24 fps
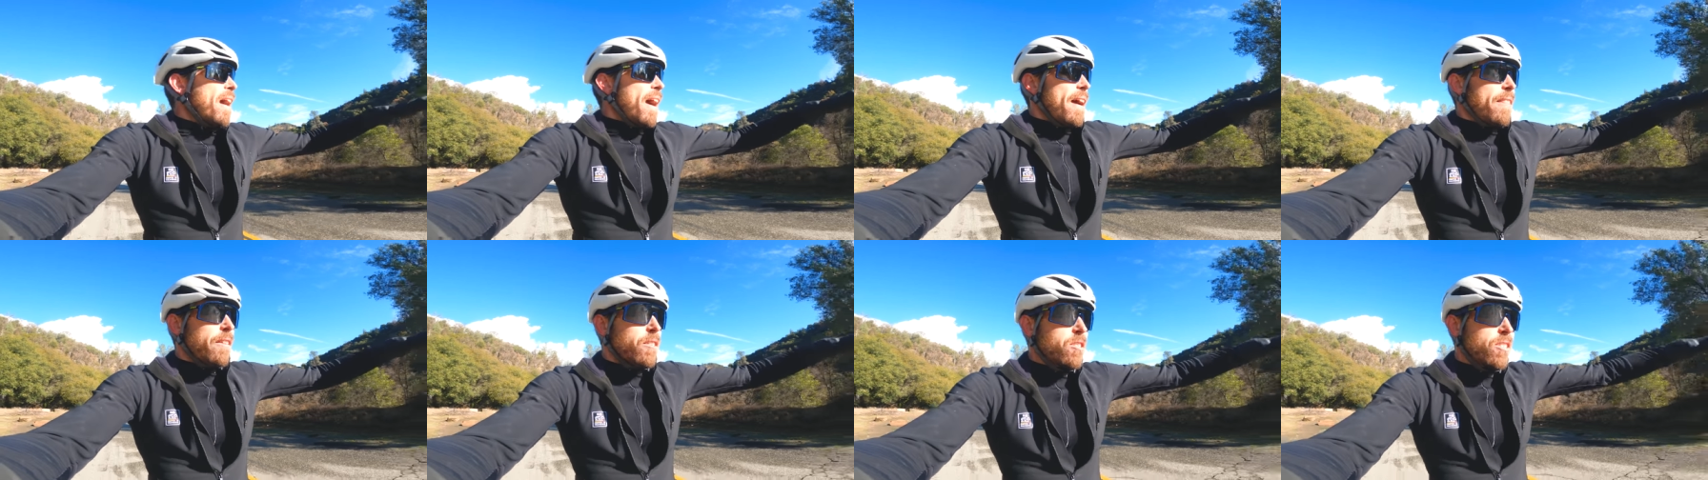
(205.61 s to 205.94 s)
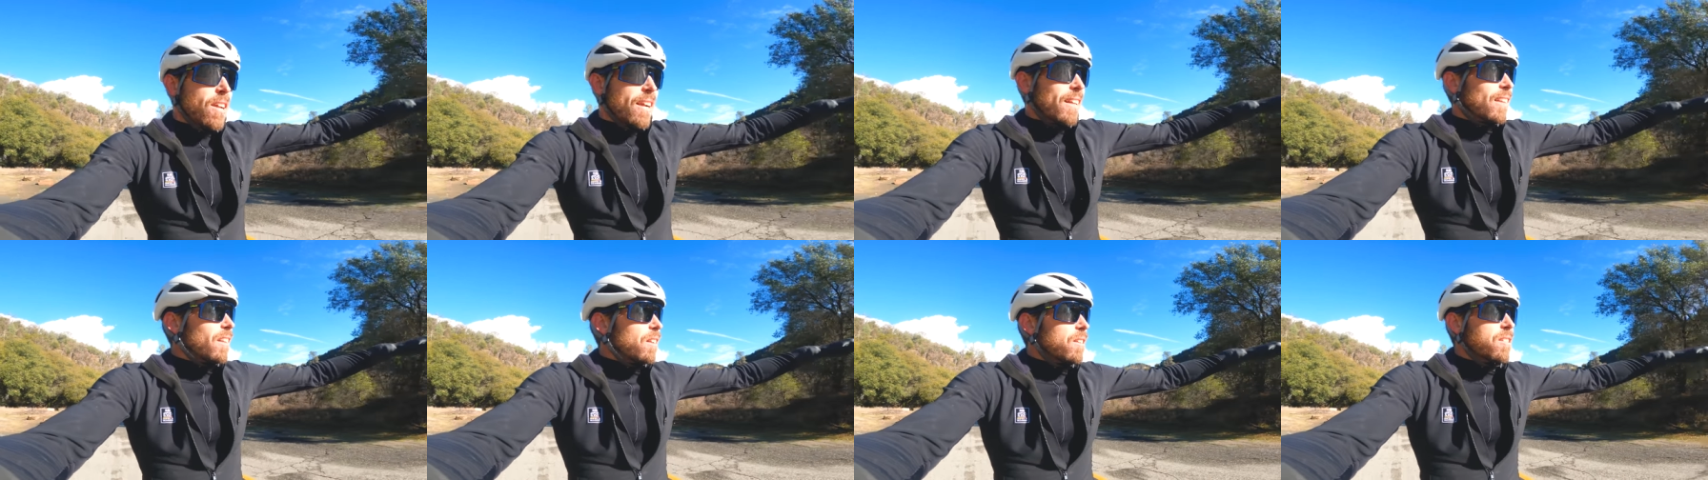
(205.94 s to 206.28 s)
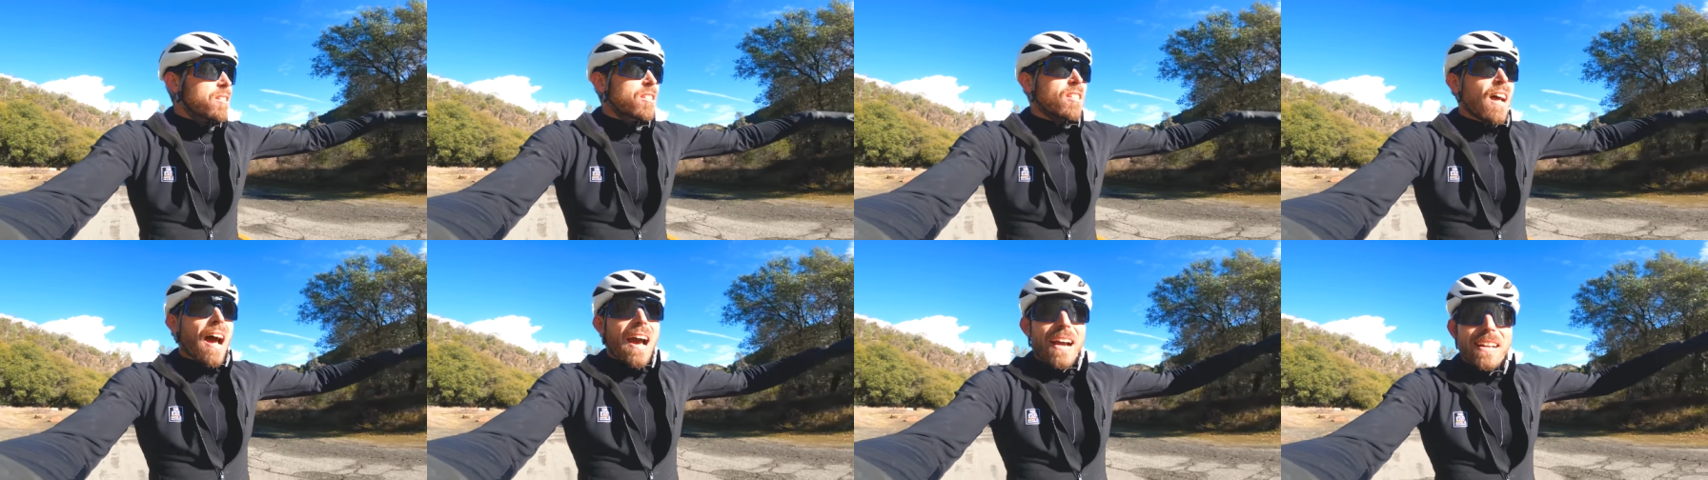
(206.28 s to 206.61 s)
and there's like little
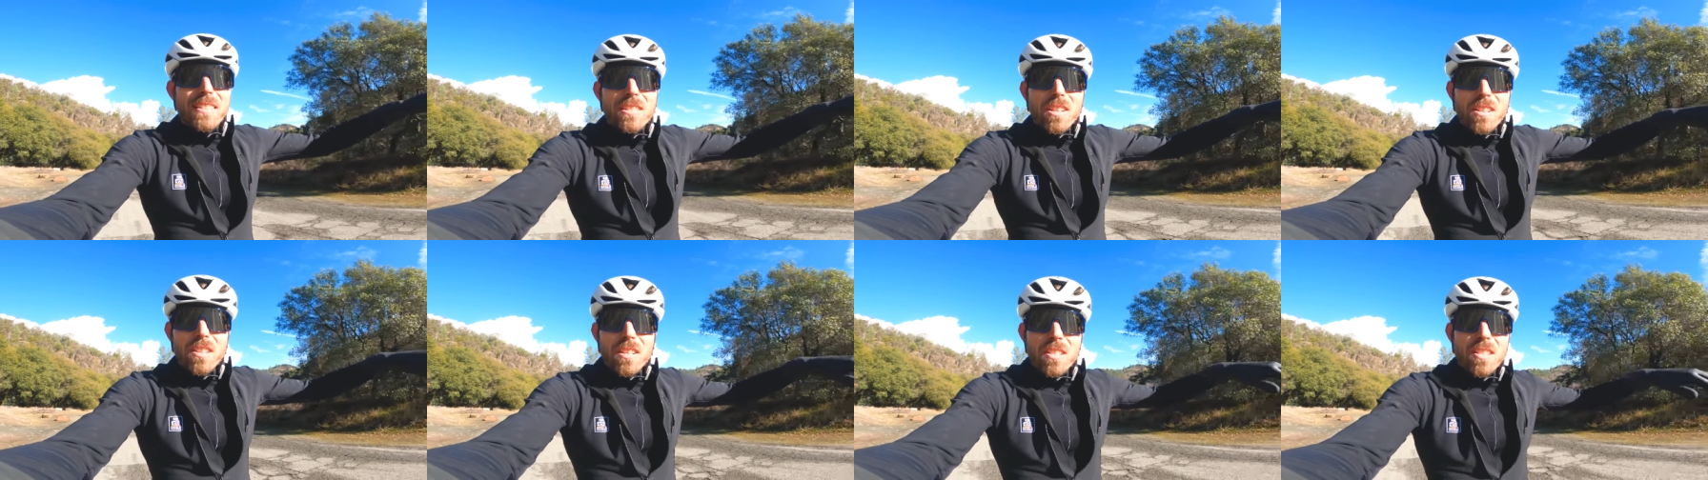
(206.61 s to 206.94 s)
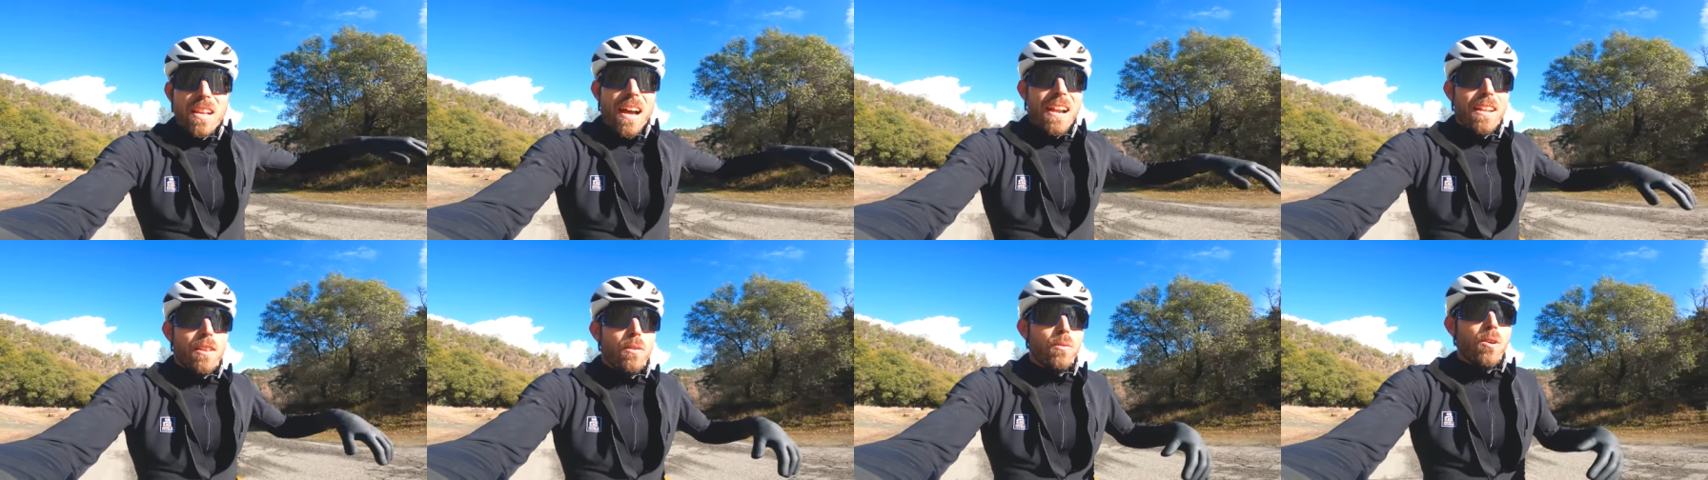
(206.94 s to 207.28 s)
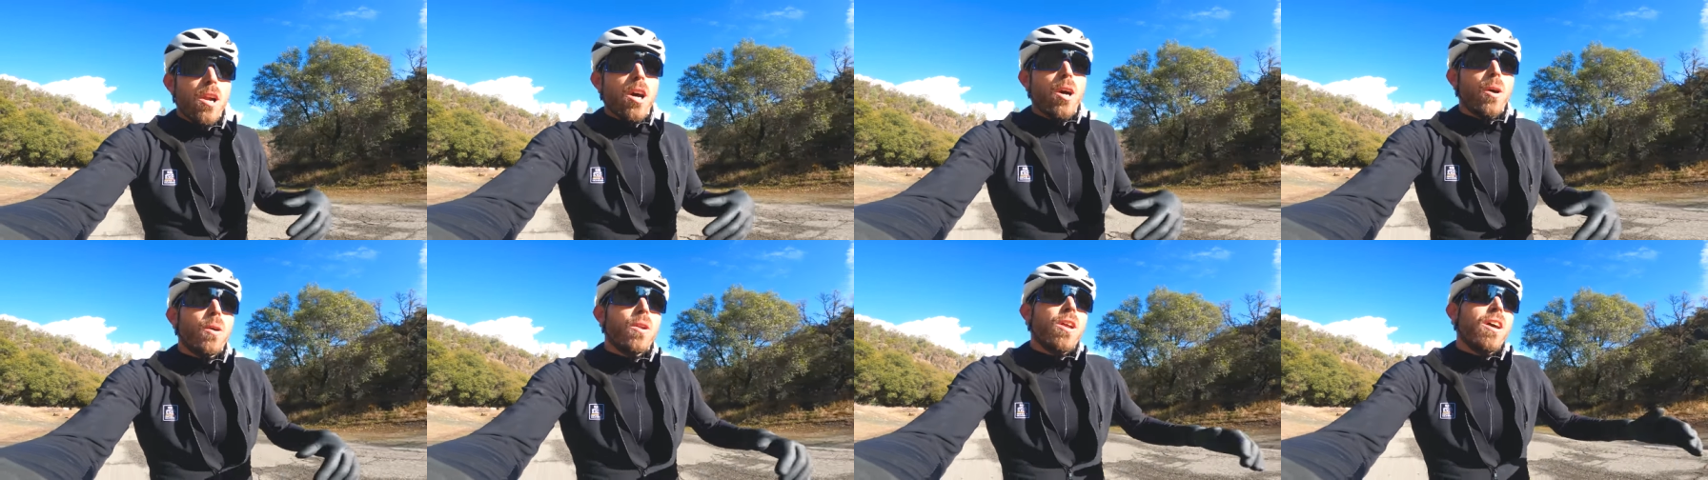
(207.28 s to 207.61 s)
signs on the side of the
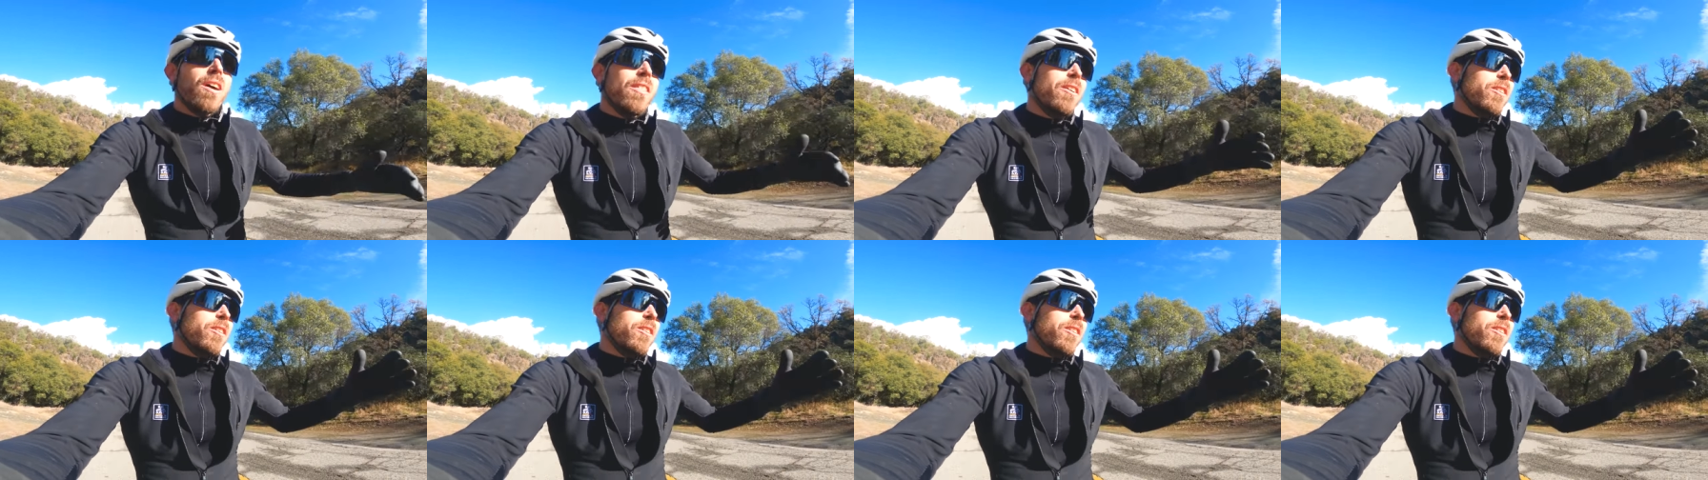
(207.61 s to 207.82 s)
road.